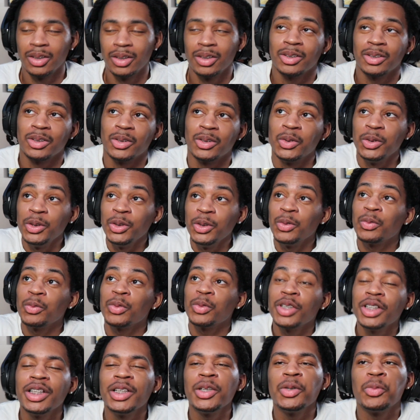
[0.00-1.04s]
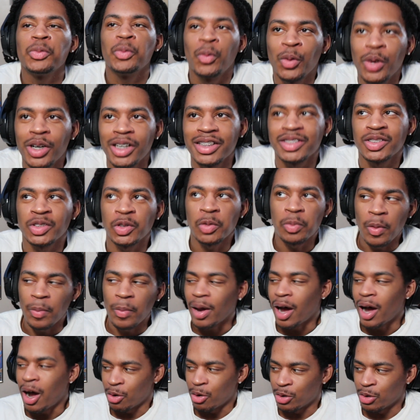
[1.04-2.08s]
Do you really want
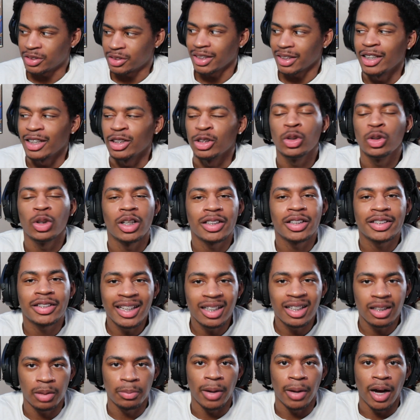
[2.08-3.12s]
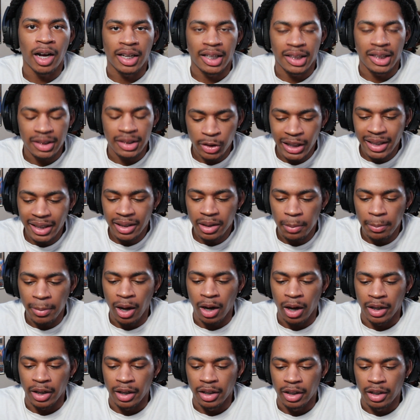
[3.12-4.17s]
superpowers? Like, think about it. Think
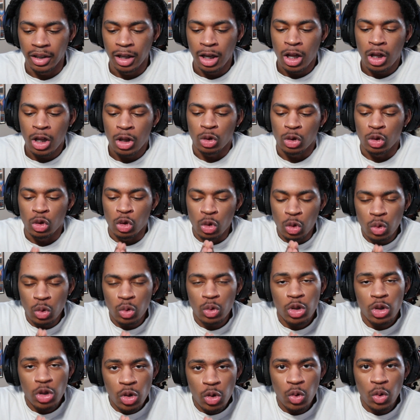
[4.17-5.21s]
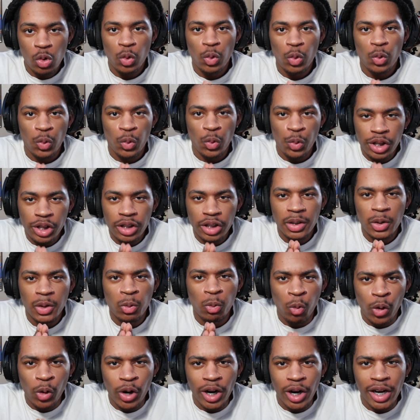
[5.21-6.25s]
about it. Do you really
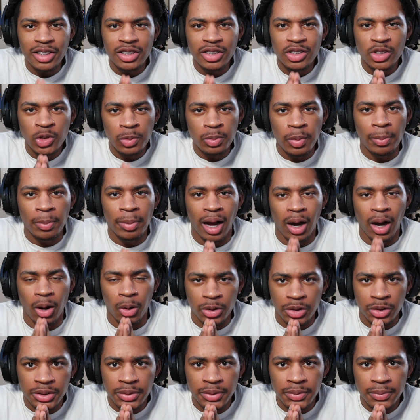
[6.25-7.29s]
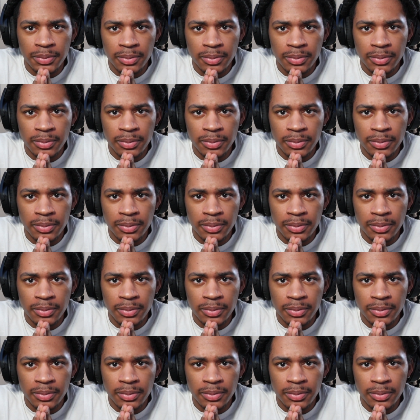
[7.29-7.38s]
want superpowers?